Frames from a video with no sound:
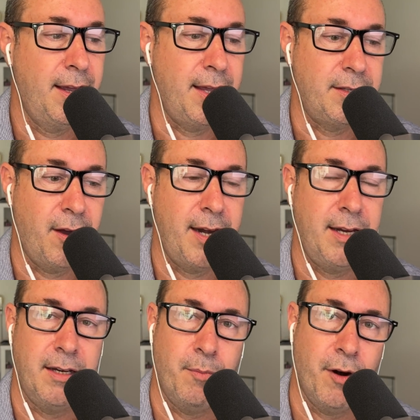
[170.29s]

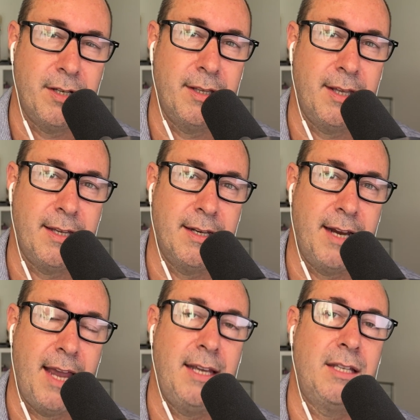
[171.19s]
anxiety and depression things,
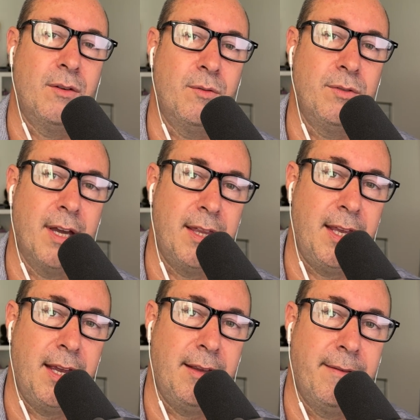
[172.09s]
and any tools I
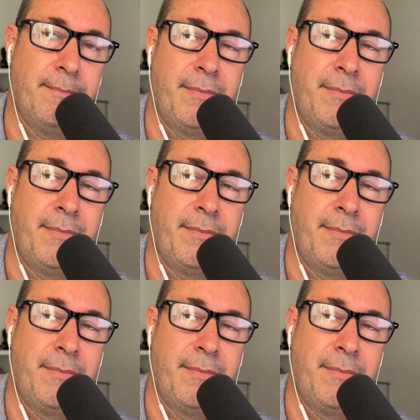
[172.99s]
think